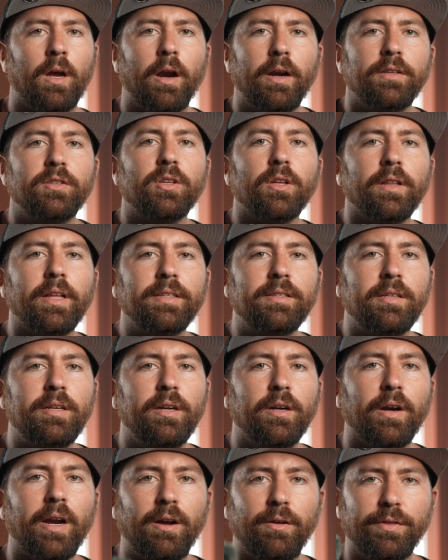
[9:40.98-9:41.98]
All right, so let's
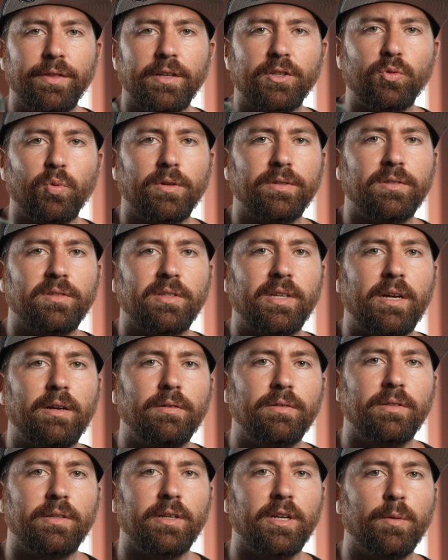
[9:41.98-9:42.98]
hear how this one
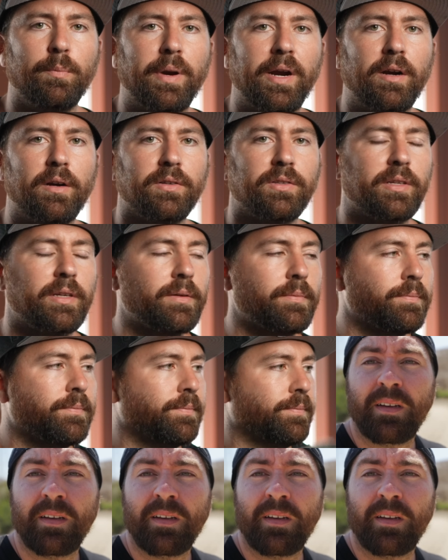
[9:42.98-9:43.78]
sounds in comparison.